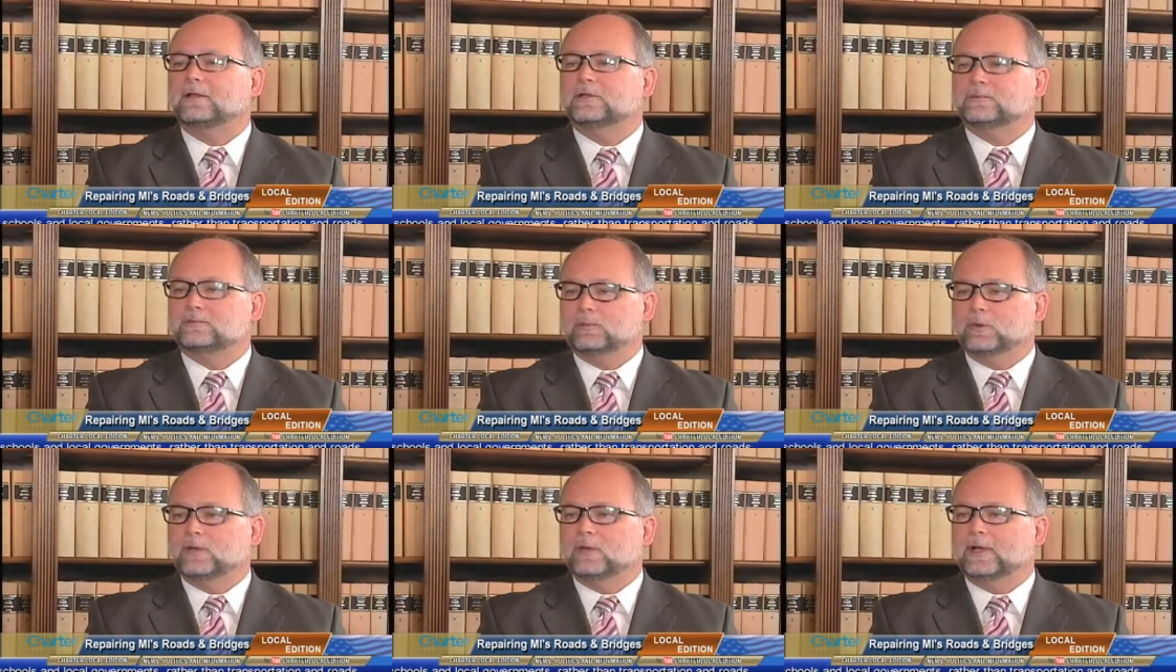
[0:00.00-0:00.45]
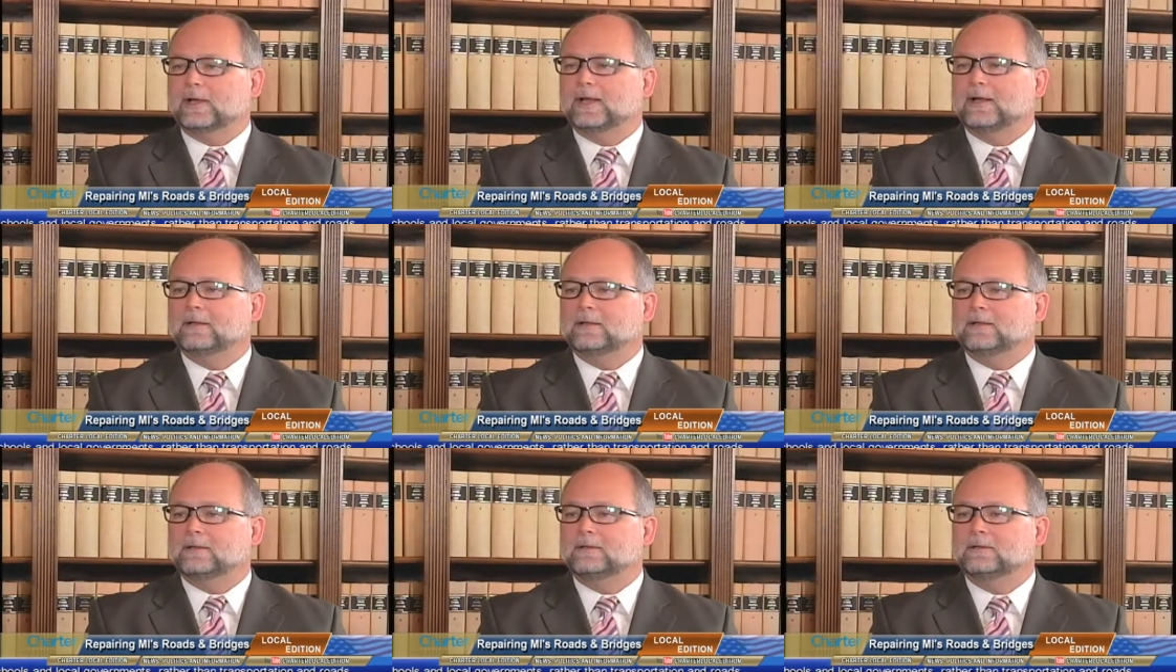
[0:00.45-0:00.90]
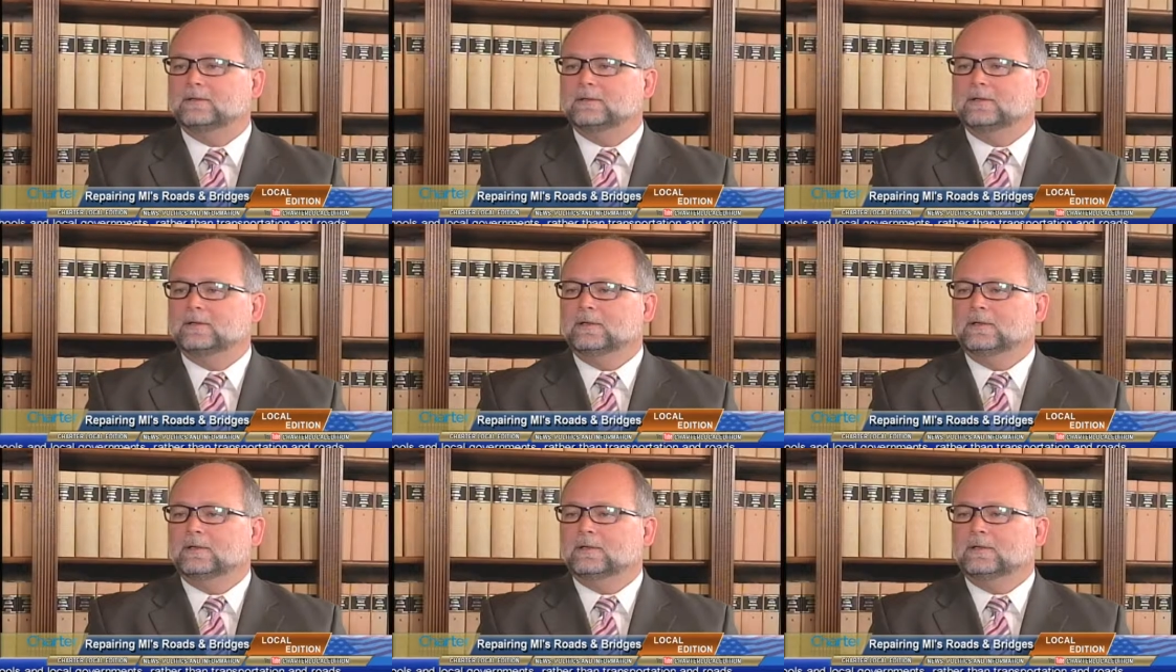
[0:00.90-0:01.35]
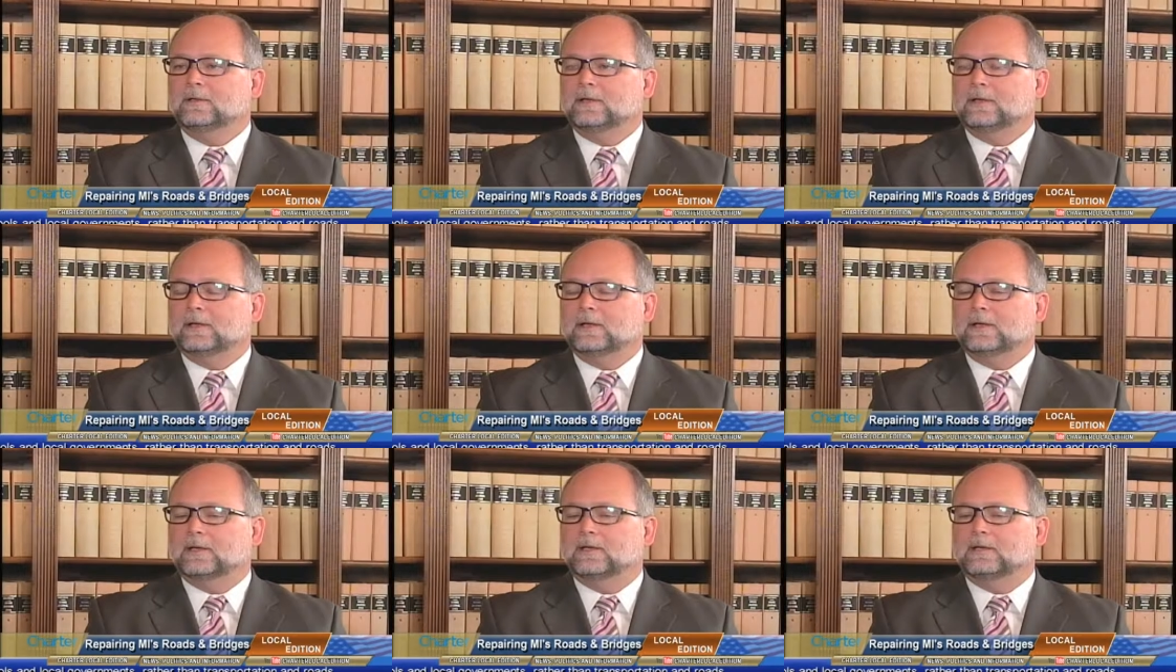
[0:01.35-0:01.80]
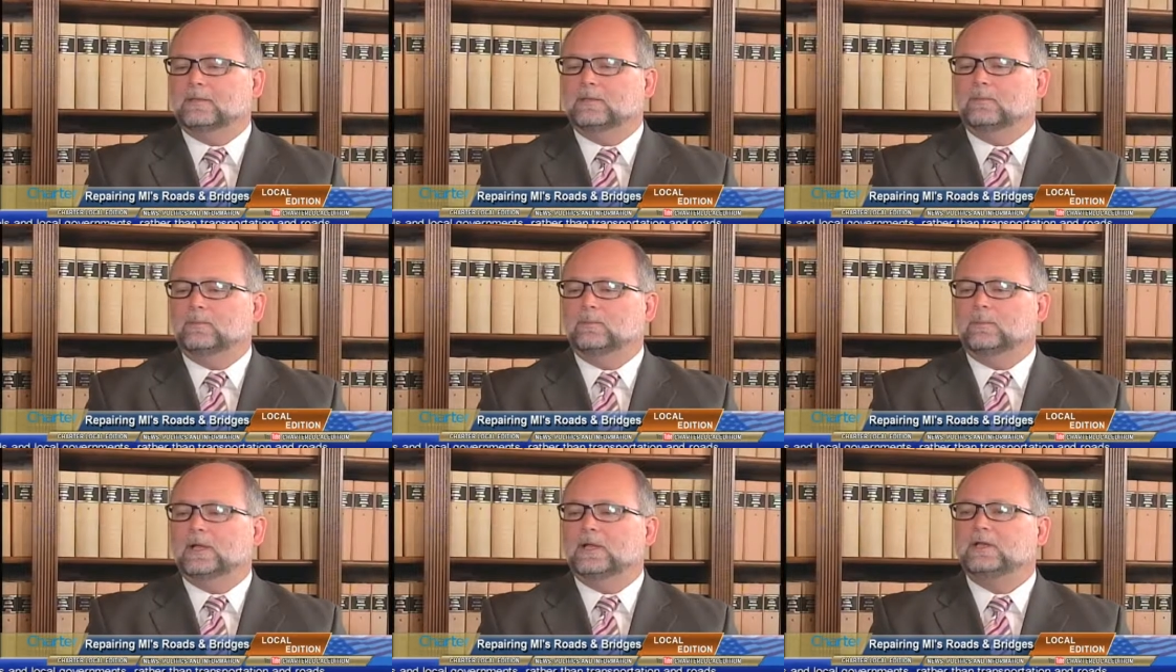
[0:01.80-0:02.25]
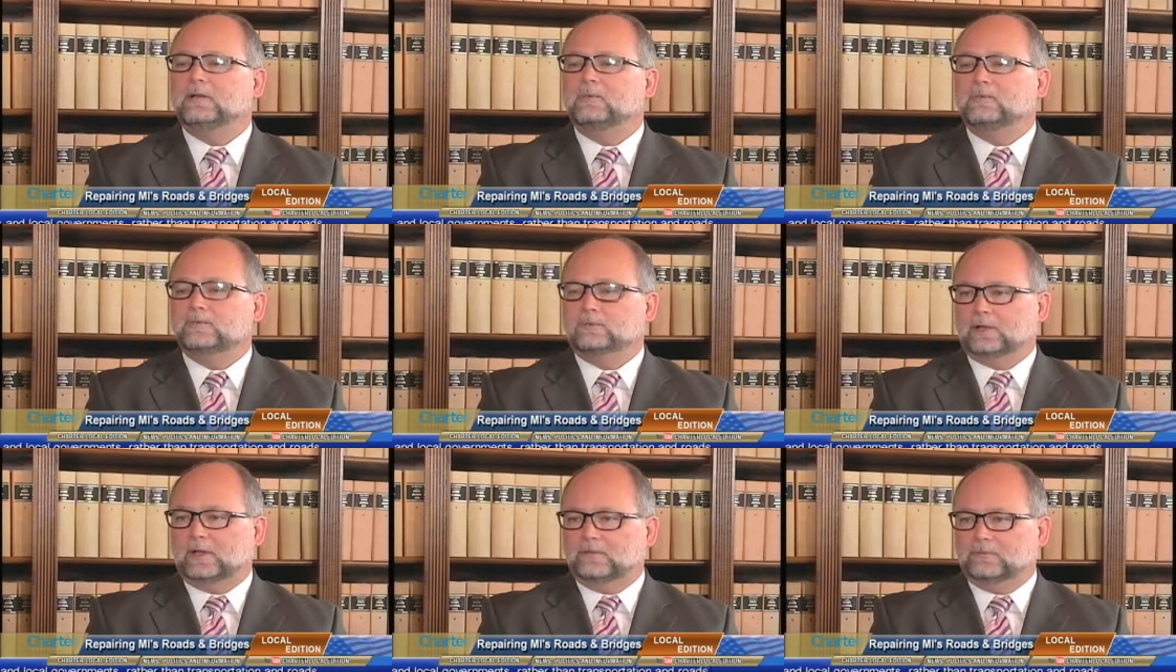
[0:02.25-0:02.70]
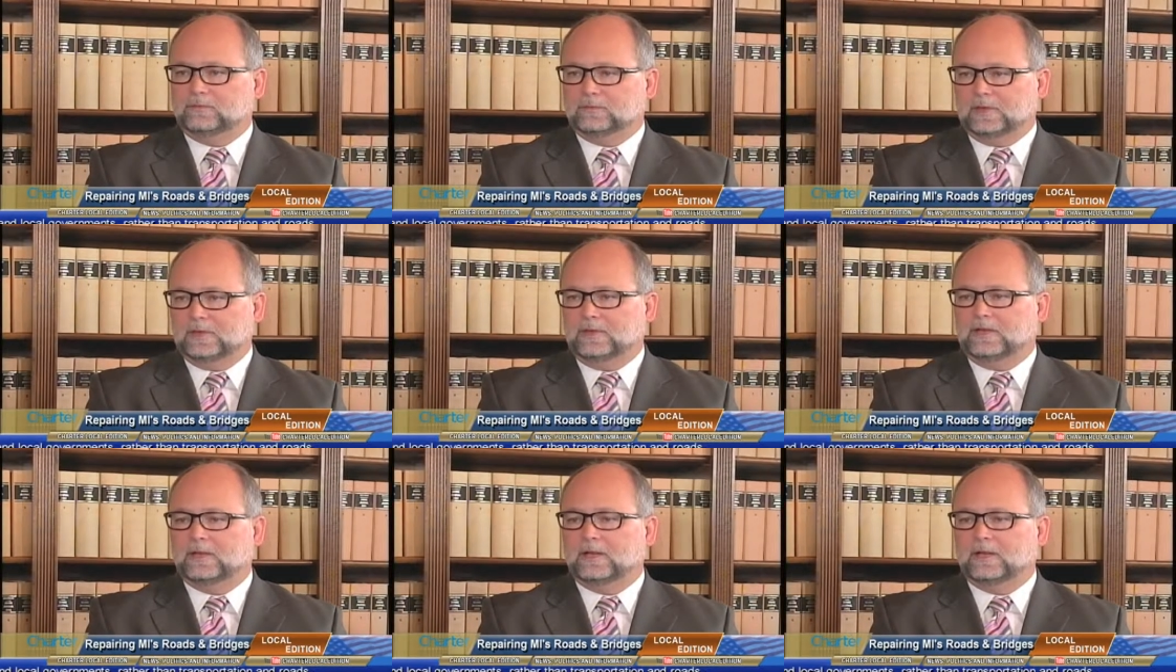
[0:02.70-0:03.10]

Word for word: It's per gallon. Right. And many have said,